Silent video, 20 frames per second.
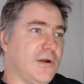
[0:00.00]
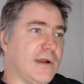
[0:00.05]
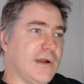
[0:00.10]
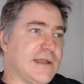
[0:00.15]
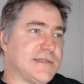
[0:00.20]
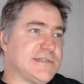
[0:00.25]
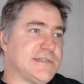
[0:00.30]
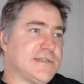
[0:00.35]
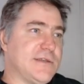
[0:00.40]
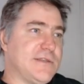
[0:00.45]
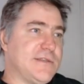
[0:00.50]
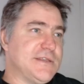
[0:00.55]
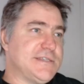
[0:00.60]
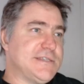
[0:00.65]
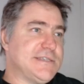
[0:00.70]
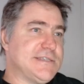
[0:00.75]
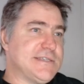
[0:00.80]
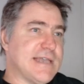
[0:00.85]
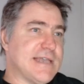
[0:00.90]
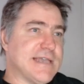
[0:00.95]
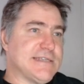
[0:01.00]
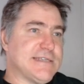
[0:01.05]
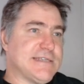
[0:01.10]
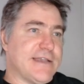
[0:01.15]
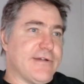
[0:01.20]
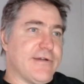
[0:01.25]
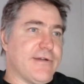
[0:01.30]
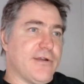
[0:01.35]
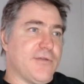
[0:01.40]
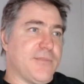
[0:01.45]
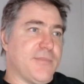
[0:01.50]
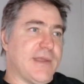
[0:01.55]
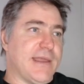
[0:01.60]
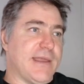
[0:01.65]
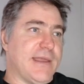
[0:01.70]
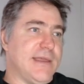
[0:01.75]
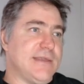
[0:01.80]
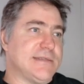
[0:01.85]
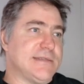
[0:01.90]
so this is our stereo pair.